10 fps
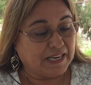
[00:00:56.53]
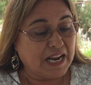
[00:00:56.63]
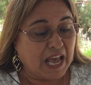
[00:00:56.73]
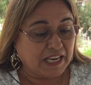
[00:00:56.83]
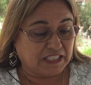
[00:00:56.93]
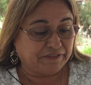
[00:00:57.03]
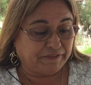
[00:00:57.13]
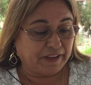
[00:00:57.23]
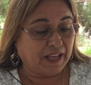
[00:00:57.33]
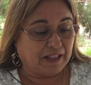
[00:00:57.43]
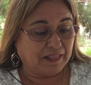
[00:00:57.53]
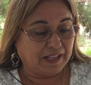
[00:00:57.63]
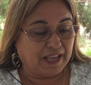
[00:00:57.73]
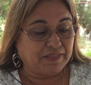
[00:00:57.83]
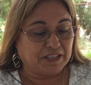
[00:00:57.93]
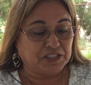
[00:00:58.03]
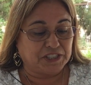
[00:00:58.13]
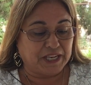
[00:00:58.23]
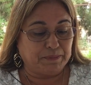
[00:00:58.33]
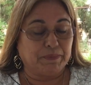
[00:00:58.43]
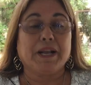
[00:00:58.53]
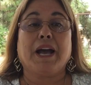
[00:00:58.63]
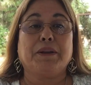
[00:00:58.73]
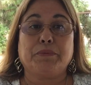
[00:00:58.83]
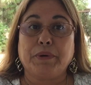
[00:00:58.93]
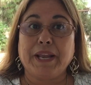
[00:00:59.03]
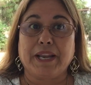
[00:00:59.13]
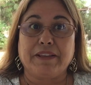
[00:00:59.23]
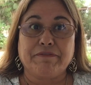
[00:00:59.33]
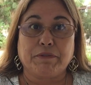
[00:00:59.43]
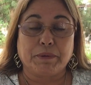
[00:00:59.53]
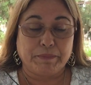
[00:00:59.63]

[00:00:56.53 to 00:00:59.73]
night fell and the sheep got ready for